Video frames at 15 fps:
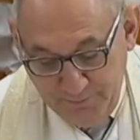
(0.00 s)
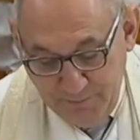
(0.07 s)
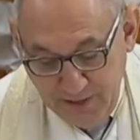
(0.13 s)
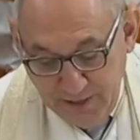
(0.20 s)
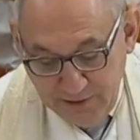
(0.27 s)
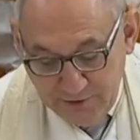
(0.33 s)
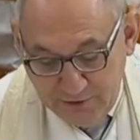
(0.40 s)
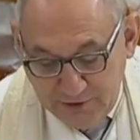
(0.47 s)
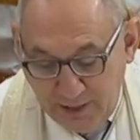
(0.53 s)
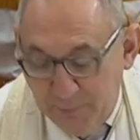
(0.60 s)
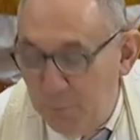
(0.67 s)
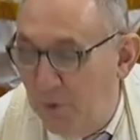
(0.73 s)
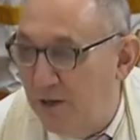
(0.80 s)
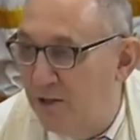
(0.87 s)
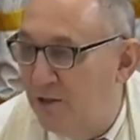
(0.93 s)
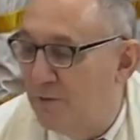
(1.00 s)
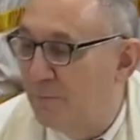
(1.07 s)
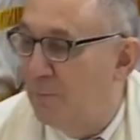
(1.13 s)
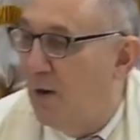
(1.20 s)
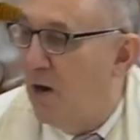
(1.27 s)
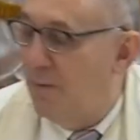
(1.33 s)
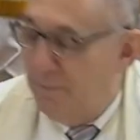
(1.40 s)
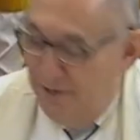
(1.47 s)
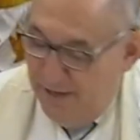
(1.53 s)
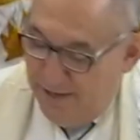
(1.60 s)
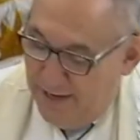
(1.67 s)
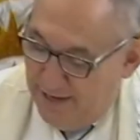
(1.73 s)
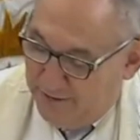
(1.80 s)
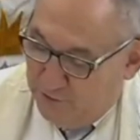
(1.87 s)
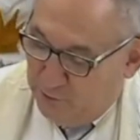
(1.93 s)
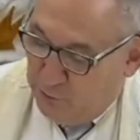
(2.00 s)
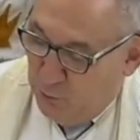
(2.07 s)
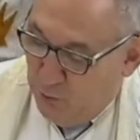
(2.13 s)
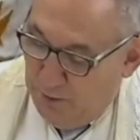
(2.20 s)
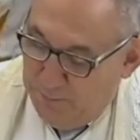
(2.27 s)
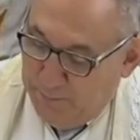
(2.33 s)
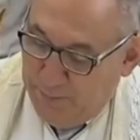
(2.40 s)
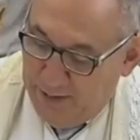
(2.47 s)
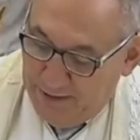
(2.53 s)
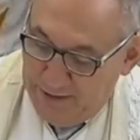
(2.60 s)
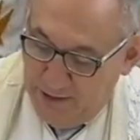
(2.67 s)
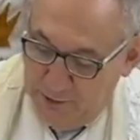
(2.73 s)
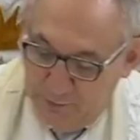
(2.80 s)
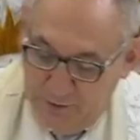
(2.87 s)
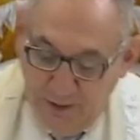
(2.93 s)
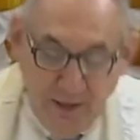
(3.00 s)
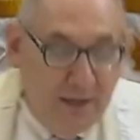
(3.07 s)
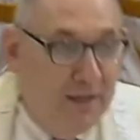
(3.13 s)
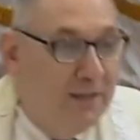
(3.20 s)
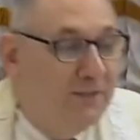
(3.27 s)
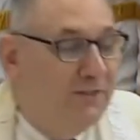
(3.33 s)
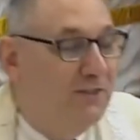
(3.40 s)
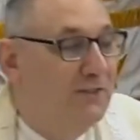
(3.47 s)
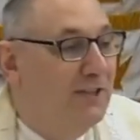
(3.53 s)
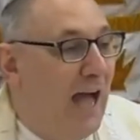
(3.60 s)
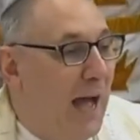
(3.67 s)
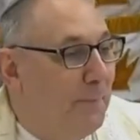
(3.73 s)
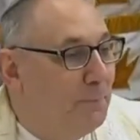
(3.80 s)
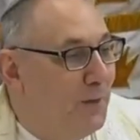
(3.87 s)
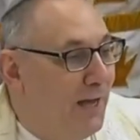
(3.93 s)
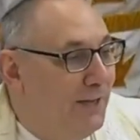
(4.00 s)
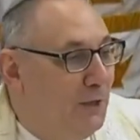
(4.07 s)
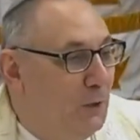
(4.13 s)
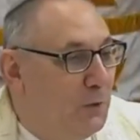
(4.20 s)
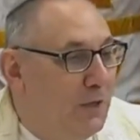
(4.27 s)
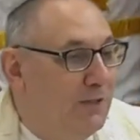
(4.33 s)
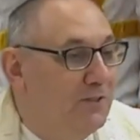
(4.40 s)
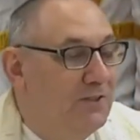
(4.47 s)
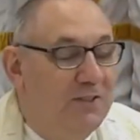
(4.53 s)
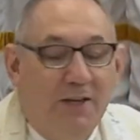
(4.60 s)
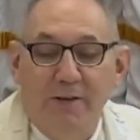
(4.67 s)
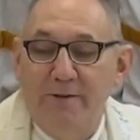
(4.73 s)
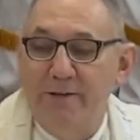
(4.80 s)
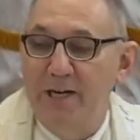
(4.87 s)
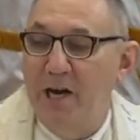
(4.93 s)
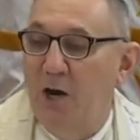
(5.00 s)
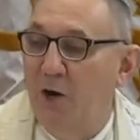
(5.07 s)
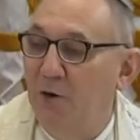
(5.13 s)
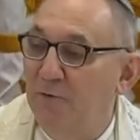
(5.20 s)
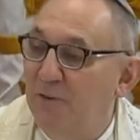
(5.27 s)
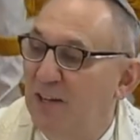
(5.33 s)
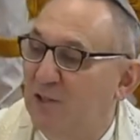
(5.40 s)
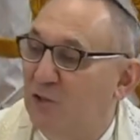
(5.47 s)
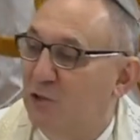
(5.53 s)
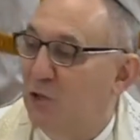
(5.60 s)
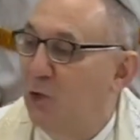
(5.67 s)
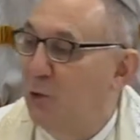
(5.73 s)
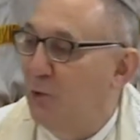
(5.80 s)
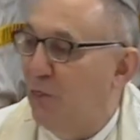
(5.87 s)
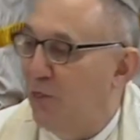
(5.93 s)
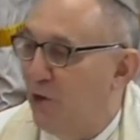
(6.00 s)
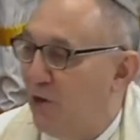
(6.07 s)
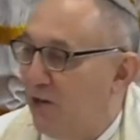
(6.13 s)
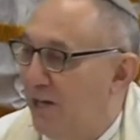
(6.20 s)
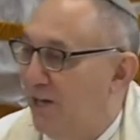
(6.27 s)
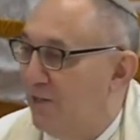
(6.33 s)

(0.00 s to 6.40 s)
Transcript: someone in the apartment next door bellowed, "Stop that, you considerate oaf, it's 2:30 in the